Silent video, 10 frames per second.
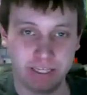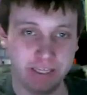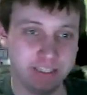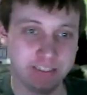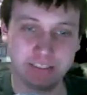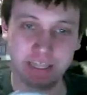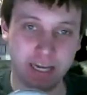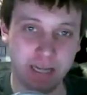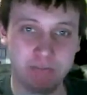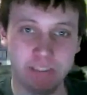Is
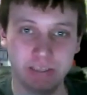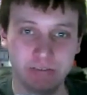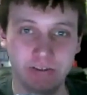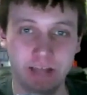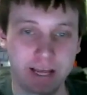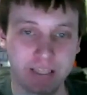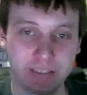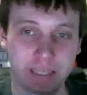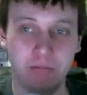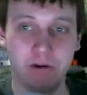time to give you guys
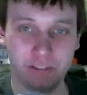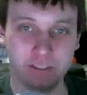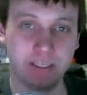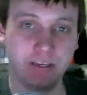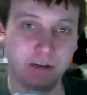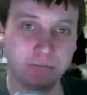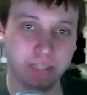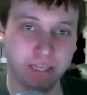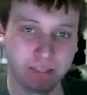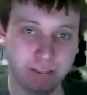that much needed
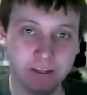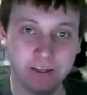update.